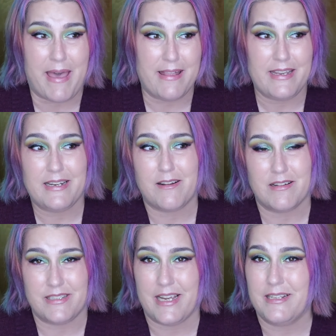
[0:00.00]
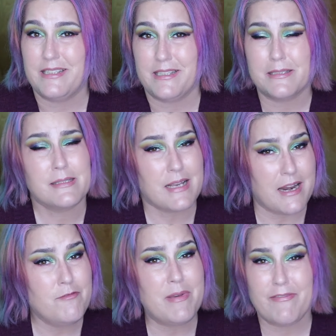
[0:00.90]
Palette content is
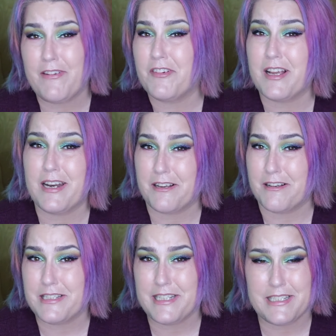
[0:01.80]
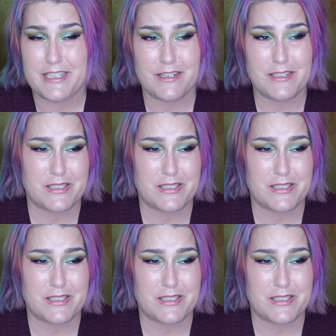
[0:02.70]
kind of my favorite kind of content here.